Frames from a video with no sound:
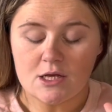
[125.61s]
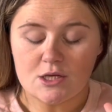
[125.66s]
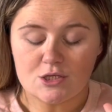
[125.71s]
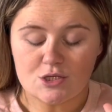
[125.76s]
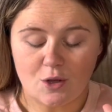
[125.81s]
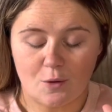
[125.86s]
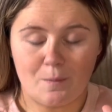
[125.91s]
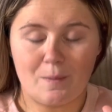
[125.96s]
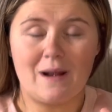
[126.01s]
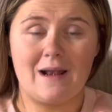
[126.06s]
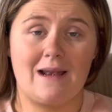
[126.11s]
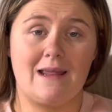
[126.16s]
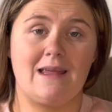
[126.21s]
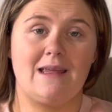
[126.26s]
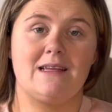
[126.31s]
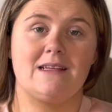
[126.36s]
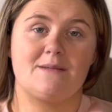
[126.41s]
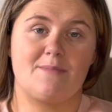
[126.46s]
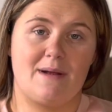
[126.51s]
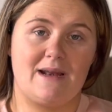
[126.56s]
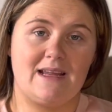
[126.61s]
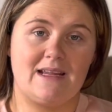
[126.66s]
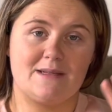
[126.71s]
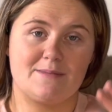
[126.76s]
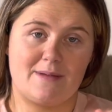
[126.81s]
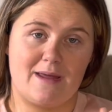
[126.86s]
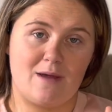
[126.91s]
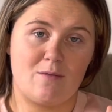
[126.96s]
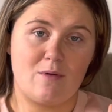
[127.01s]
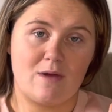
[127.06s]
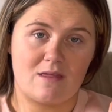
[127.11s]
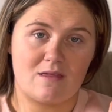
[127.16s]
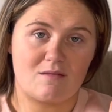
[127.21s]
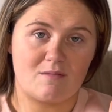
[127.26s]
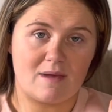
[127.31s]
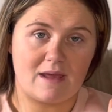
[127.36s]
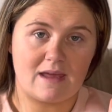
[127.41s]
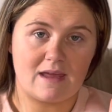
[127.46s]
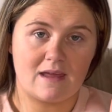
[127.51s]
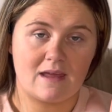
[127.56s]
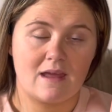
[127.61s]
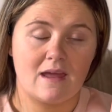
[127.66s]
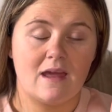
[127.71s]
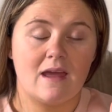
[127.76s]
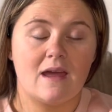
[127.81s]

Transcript: So please, please bear with me